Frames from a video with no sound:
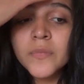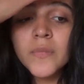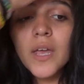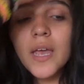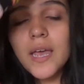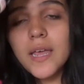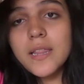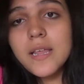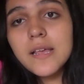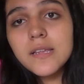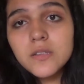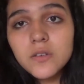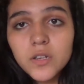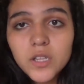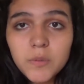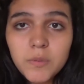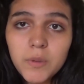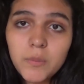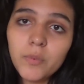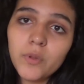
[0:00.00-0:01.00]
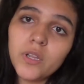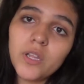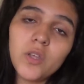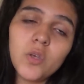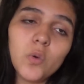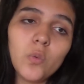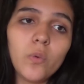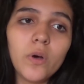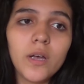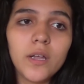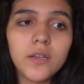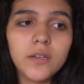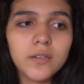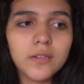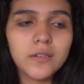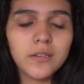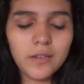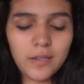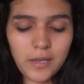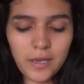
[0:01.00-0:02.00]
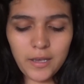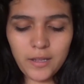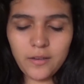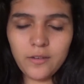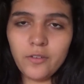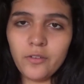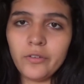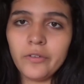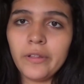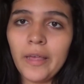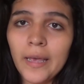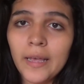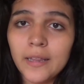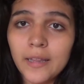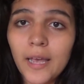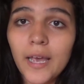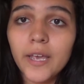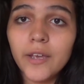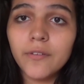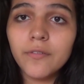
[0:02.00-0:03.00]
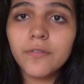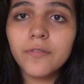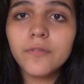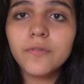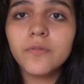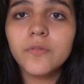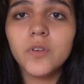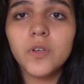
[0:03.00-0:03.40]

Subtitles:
And that's sort of the people that you want in your like life.